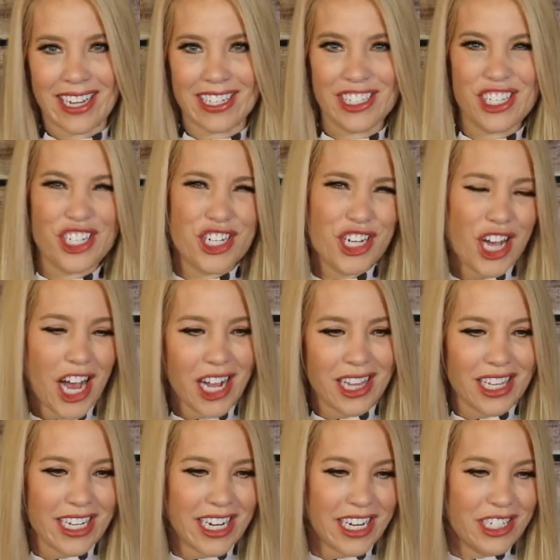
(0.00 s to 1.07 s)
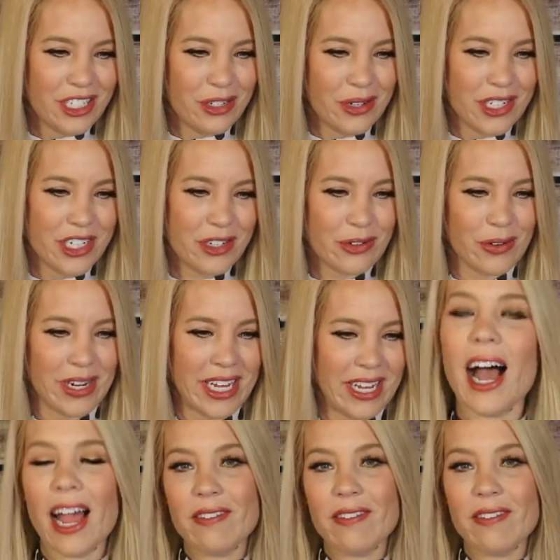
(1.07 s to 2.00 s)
It's chocolatey to a degree.